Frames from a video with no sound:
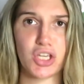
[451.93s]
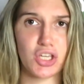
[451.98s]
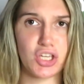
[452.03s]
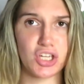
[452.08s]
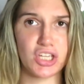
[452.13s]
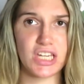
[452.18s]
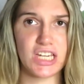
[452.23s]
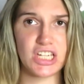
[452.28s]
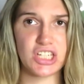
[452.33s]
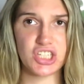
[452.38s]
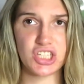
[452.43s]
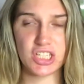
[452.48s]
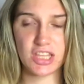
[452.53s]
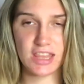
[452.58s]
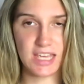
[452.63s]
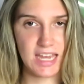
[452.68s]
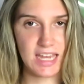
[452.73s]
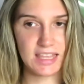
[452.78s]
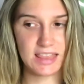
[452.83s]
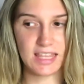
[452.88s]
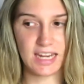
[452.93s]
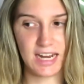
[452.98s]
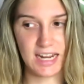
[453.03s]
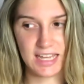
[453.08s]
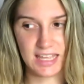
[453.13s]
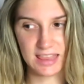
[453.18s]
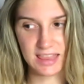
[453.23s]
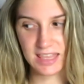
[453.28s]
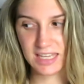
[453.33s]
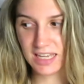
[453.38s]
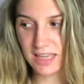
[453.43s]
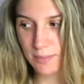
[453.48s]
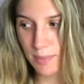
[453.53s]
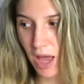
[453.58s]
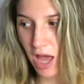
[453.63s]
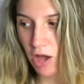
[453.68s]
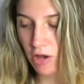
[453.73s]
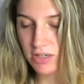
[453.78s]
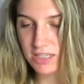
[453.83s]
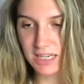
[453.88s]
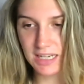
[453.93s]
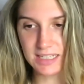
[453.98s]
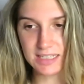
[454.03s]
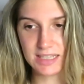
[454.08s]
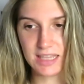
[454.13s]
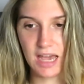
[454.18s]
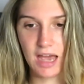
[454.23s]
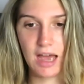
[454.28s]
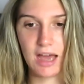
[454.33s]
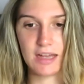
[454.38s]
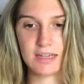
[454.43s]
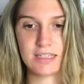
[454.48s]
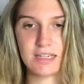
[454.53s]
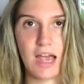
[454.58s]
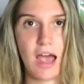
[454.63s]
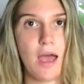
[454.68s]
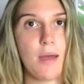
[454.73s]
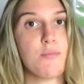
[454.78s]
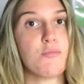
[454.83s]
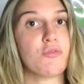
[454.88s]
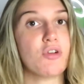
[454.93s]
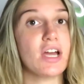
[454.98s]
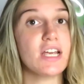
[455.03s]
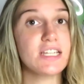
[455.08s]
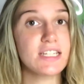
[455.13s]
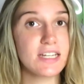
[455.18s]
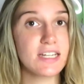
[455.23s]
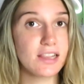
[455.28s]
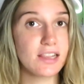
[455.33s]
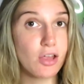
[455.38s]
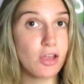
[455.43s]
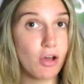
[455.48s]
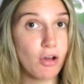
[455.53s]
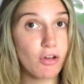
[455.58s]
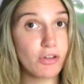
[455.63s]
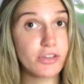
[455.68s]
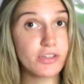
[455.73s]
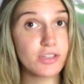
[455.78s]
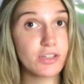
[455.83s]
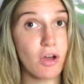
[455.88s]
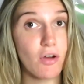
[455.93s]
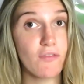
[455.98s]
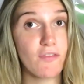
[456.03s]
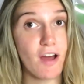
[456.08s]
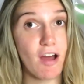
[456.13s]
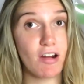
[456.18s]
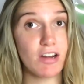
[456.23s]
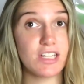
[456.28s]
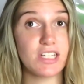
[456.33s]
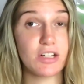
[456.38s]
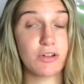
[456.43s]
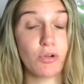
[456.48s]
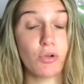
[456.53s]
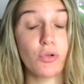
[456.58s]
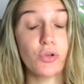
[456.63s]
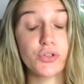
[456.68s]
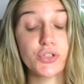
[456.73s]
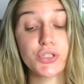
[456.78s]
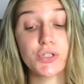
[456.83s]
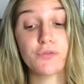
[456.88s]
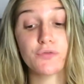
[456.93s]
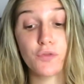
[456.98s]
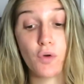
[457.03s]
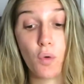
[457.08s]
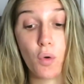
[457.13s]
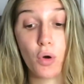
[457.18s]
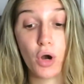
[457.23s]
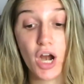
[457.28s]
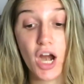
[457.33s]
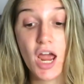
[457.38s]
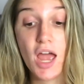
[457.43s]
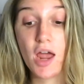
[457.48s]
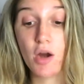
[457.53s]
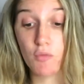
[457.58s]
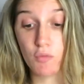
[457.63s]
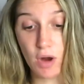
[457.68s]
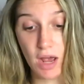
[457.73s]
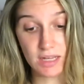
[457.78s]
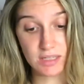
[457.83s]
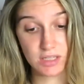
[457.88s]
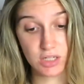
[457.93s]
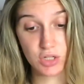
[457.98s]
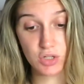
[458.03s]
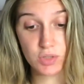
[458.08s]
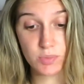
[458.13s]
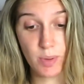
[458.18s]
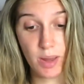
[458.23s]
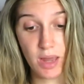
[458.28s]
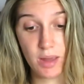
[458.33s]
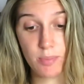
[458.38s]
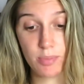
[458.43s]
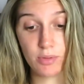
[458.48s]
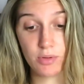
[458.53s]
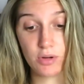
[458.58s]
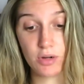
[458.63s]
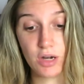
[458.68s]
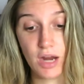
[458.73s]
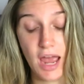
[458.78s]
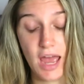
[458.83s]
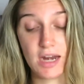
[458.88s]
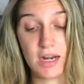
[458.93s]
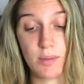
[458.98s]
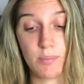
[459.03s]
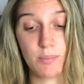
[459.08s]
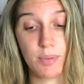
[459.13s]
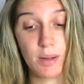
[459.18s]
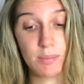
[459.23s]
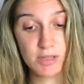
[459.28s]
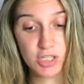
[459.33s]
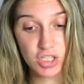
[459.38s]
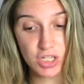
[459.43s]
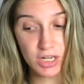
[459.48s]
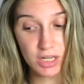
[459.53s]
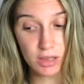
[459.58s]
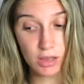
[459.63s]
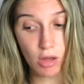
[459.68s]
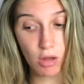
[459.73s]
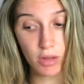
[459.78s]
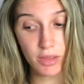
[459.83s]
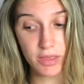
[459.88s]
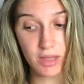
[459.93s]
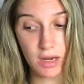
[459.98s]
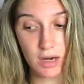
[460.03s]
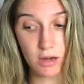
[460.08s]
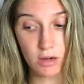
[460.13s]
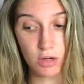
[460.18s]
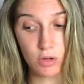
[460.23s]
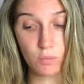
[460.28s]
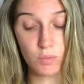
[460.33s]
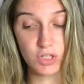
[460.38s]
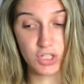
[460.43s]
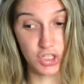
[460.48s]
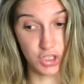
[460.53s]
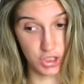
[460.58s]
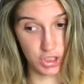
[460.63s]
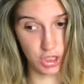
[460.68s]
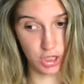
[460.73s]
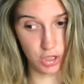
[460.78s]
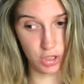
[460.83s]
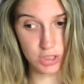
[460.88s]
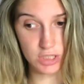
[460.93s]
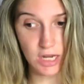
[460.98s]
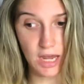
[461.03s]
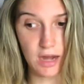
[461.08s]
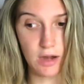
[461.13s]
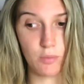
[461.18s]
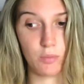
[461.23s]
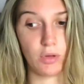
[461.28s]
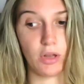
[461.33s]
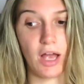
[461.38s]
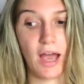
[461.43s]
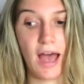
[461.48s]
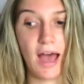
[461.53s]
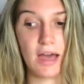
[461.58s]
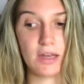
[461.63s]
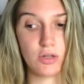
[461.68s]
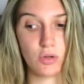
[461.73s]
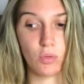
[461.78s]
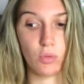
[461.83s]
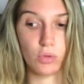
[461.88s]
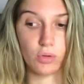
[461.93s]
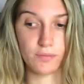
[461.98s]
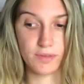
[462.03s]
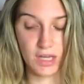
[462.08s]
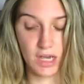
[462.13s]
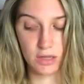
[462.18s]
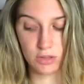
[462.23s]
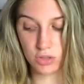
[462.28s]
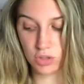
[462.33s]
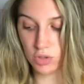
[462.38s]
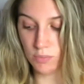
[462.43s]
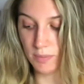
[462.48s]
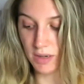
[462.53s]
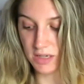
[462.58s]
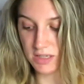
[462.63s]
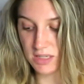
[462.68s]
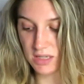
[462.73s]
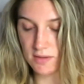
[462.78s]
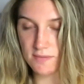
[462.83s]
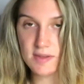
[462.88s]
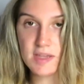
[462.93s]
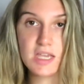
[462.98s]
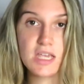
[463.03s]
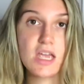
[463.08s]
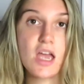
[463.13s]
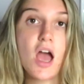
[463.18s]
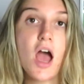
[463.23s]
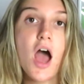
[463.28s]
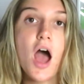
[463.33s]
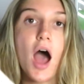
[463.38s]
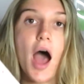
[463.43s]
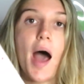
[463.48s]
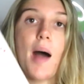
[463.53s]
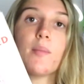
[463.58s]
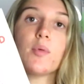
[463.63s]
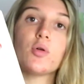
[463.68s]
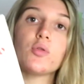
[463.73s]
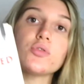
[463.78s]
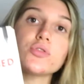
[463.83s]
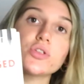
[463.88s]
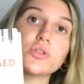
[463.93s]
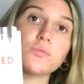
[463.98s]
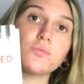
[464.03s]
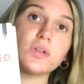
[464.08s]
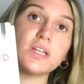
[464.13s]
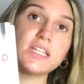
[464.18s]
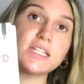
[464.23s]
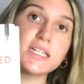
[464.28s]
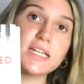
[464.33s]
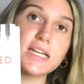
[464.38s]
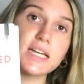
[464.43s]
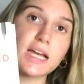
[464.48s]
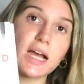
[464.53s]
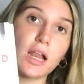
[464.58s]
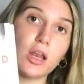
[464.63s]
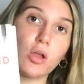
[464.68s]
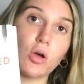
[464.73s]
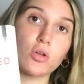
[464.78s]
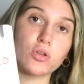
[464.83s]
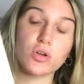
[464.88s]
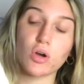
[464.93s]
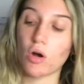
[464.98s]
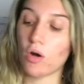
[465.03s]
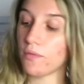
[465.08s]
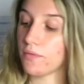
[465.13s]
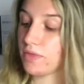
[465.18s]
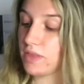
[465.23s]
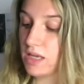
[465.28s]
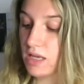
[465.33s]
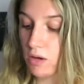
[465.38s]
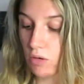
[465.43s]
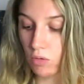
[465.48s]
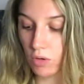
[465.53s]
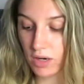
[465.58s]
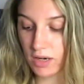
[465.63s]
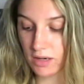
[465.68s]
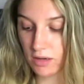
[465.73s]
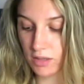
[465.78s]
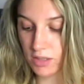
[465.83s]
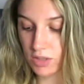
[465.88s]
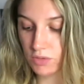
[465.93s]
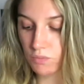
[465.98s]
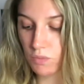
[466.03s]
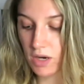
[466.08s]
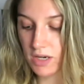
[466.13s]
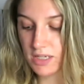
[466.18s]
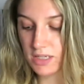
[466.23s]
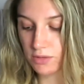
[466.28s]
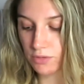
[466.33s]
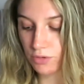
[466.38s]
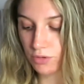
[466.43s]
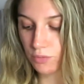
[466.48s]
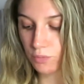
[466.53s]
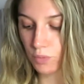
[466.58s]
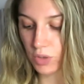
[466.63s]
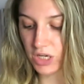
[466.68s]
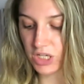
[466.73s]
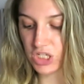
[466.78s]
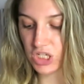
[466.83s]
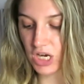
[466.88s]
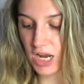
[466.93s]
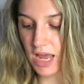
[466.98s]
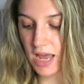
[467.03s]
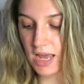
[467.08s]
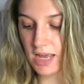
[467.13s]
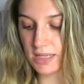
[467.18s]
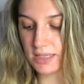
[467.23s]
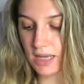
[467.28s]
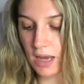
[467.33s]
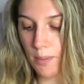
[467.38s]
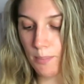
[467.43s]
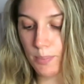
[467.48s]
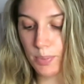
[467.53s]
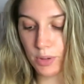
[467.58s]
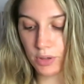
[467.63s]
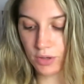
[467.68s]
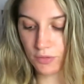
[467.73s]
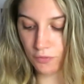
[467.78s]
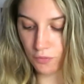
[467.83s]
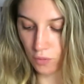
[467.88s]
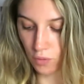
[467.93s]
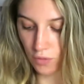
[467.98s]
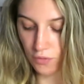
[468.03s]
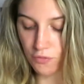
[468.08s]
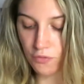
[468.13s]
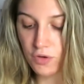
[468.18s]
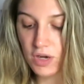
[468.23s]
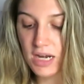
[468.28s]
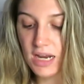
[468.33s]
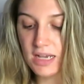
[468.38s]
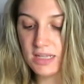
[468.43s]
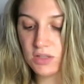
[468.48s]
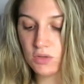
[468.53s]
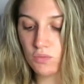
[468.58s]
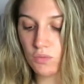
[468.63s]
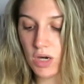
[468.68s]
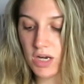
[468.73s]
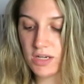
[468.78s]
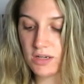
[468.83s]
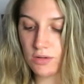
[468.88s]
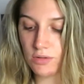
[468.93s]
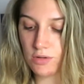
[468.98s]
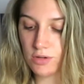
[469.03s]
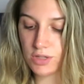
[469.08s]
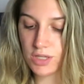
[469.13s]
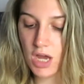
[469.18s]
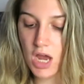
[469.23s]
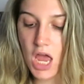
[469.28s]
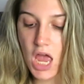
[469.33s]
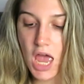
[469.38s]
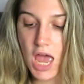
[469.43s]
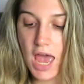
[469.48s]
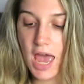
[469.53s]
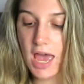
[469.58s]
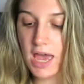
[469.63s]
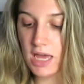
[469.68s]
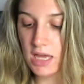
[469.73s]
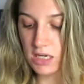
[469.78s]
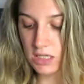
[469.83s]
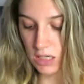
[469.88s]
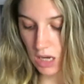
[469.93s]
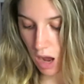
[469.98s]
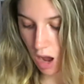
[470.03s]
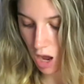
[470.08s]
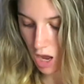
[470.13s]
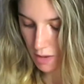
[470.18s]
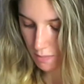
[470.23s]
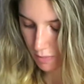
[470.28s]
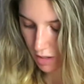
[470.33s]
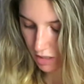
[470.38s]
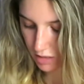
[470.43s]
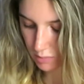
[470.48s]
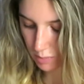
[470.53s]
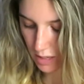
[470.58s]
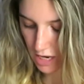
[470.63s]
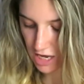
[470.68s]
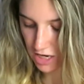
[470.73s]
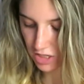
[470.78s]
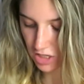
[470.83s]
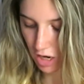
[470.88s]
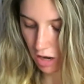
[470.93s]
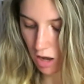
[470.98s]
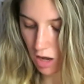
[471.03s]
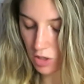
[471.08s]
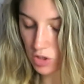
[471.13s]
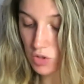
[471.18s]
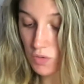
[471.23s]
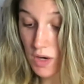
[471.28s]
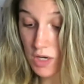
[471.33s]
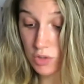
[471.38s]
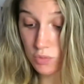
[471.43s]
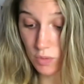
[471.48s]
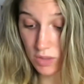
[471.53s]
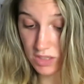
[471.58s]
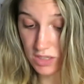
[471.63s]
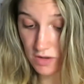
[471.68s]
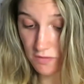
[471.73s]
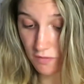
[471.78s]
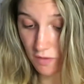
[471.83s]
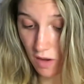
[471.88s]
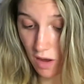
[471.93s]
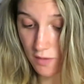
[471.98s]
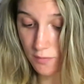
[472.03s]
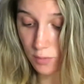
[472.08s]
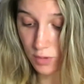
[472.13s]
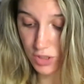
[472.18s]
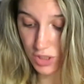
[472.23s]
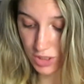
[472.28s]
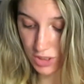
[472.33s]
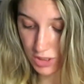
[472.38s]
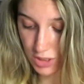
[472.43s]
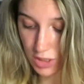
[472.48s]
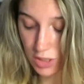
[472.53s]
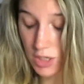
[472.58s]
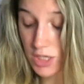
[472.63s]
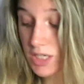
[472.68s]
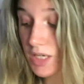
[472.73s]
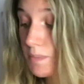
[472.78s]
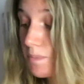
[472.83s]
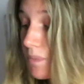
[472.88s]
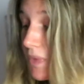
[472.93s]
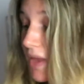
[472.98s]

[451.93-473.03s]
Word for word: goodish thing that I can think about is that I'm writing a lot of articles for Brass newspaper and I'm publishing a lot there which is good and I will add all of that to my CV. I'm also reading a lot of The Organized Writer which is a book for freelance writers and I'm at page 125 which is good